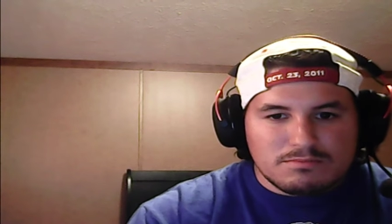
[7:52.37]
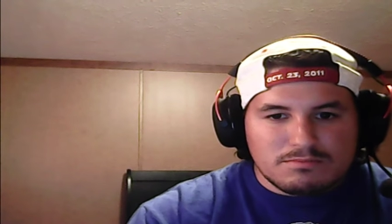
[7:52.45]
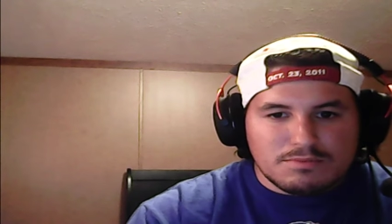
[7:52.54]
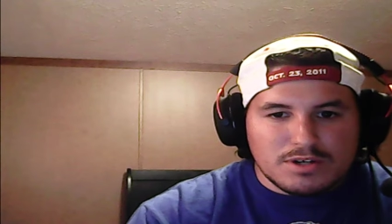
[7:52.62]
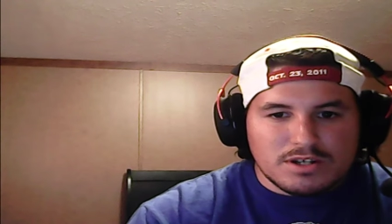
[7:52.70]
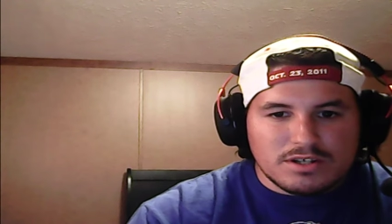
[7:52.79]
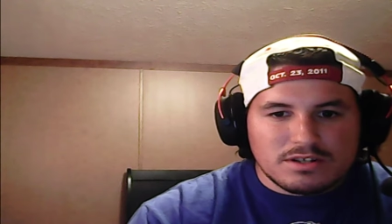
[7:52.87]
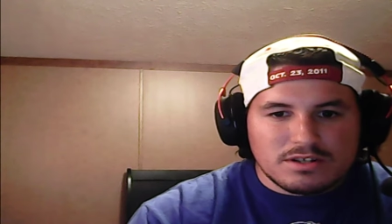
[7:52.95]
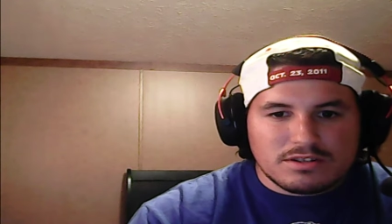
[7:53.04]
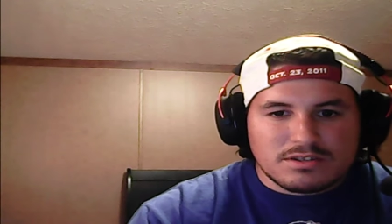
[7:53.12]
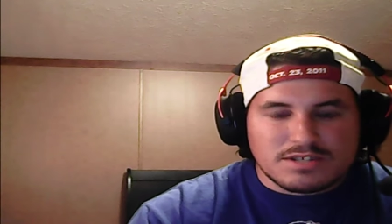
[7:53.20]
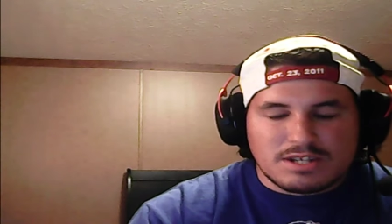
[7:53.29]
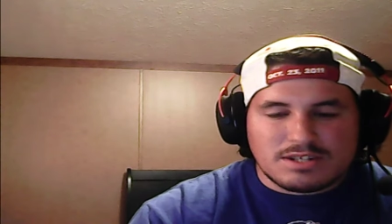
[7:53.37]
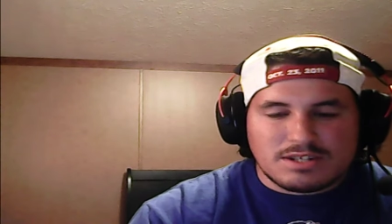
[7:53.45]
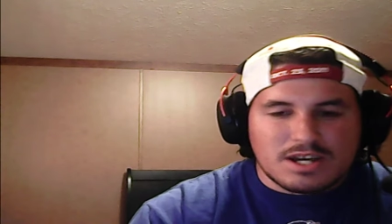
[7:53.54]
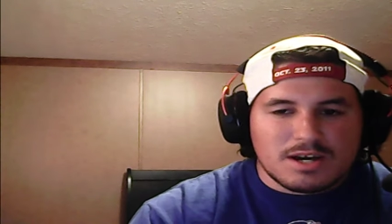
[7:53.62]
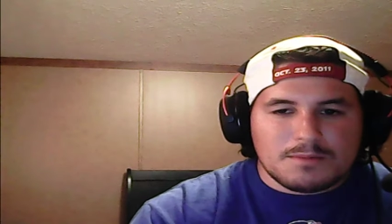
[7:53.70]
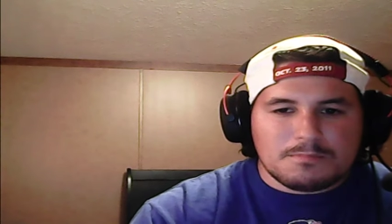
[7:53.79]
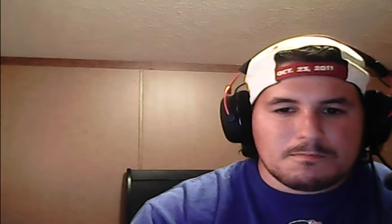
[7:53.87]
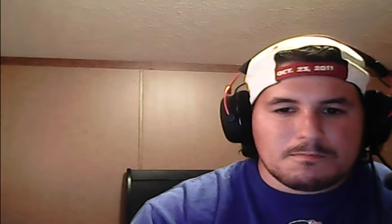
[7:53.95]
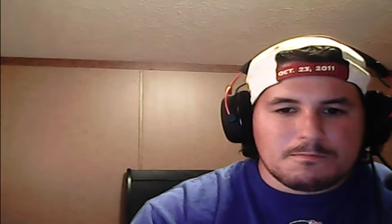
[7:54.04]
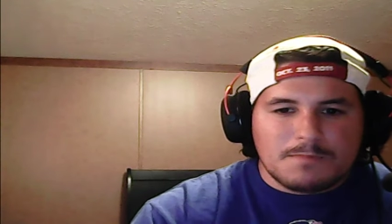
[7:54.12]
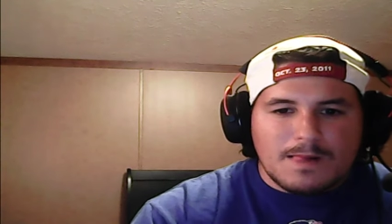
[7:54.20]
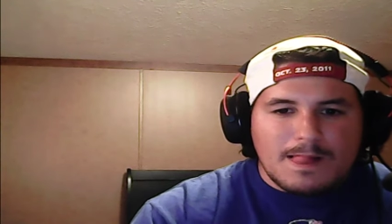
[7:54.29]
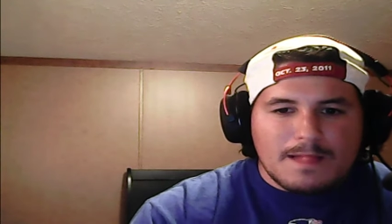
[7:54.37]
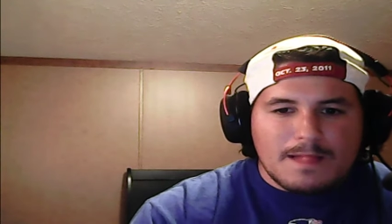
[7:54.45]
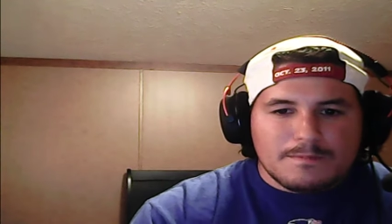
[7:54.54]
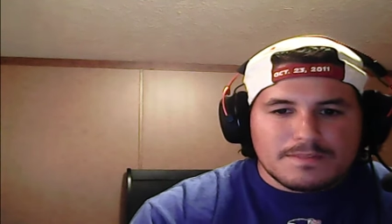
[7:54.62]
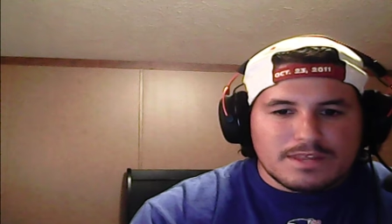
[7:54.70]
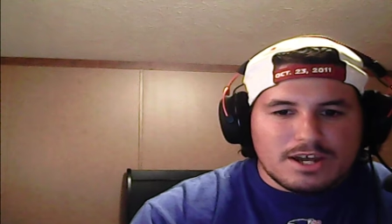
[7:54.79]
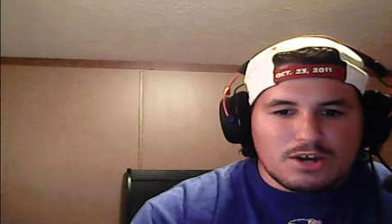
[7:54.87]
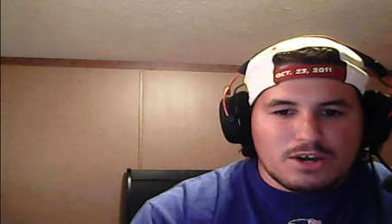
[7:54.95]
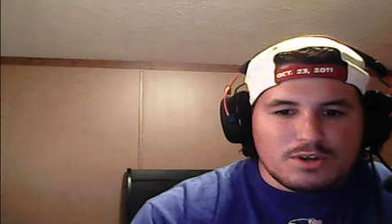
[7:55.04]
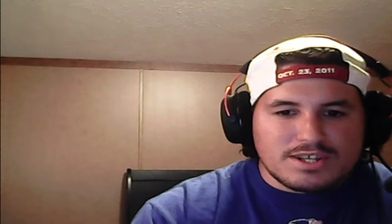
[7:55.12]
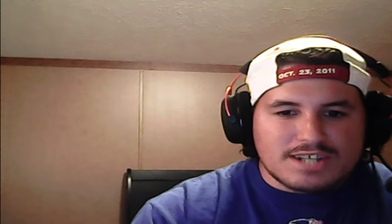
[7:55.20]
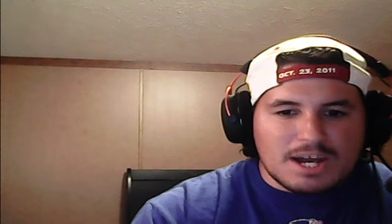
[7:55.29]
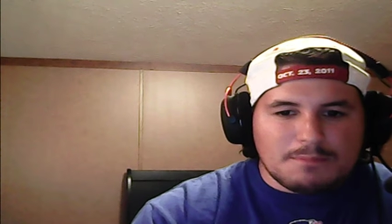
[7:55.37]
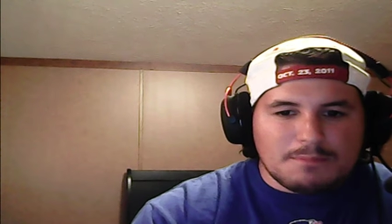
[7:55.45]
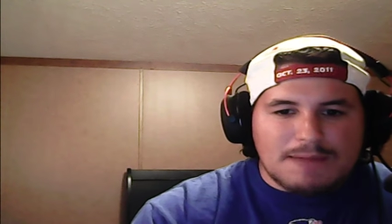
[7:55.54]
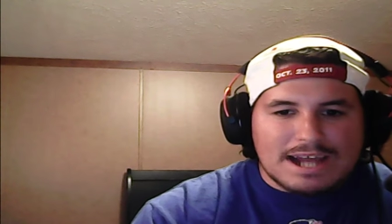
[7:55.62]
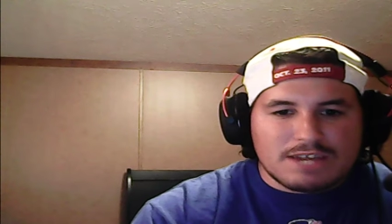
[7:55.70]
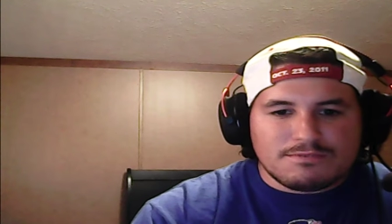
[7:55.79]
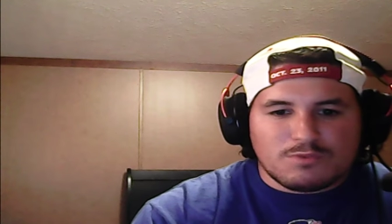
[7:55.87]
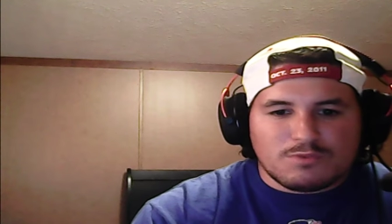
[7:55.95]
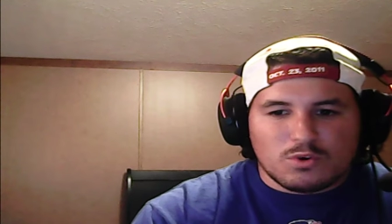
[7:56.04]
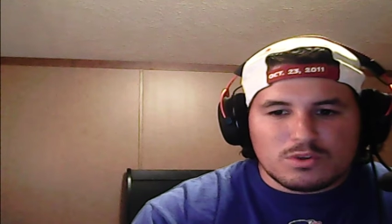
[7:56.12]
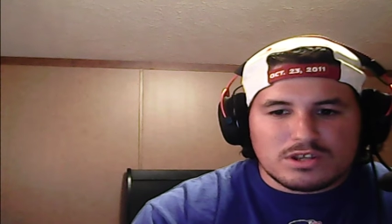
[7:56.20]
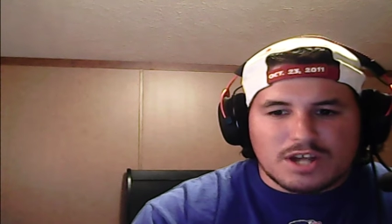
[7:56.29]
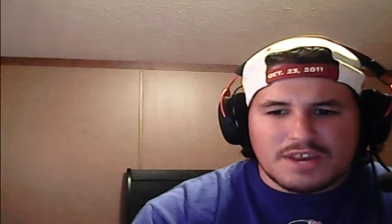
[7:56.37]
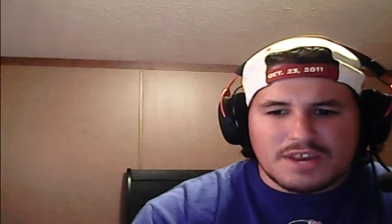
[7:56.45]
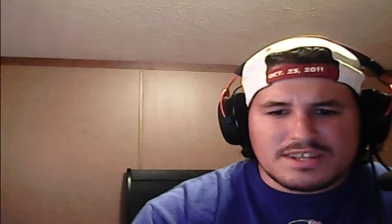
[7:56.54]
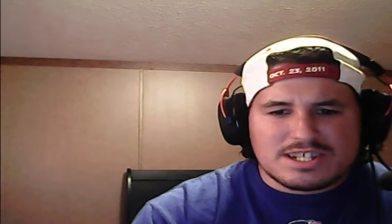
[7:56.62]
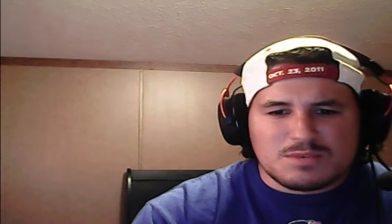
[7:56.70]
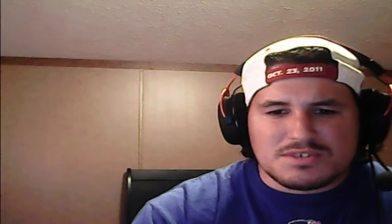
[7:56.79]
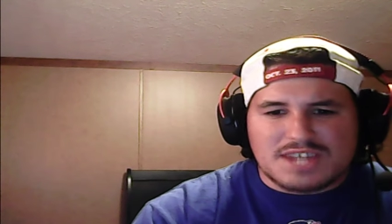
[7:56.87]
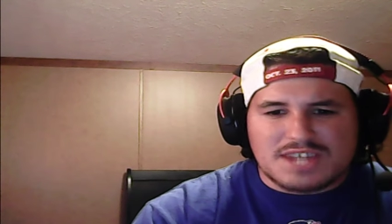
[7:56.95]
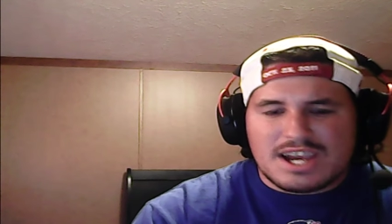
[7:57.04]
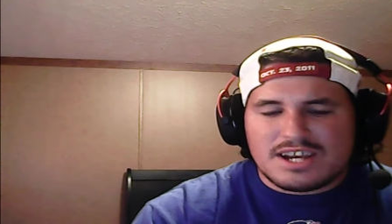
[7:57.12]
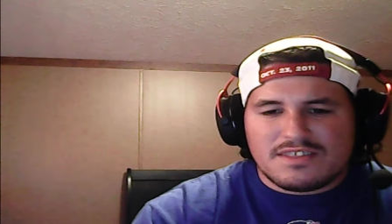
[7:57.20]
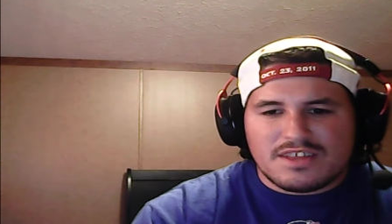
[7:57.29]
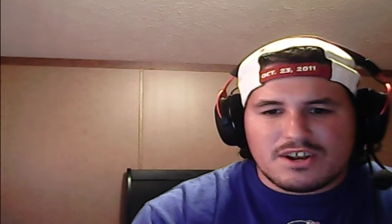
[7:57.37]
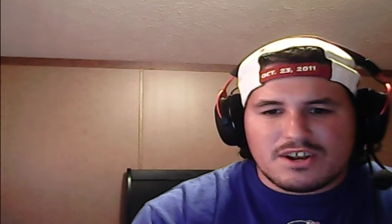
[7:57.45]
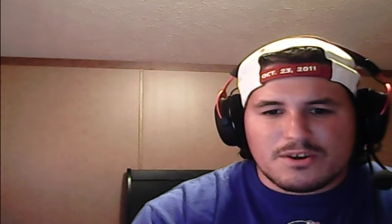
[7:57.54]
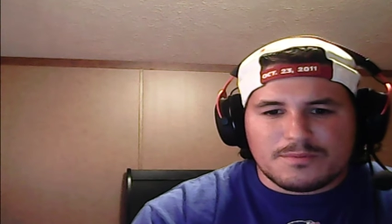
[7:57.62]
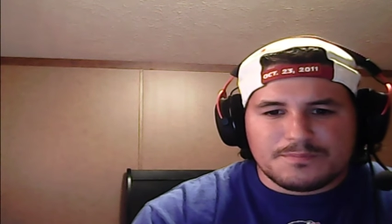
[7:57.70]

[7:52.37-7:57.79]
But at the same time, I don't know. He's kind of back and forth with a lot of things he was saying in there.